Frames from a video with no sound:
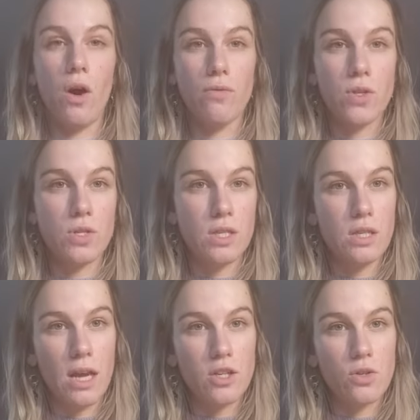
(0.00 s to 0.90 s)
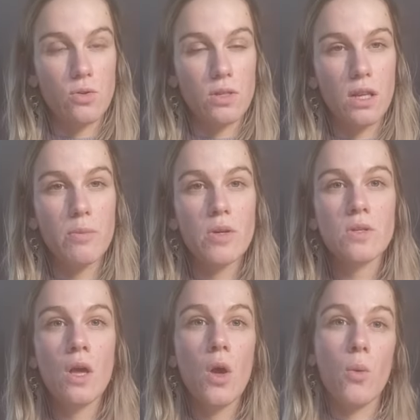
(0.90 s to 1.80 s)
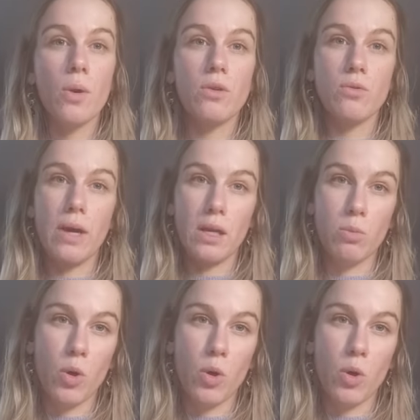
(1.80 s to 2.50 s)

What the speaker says: of this national syllabus when you were in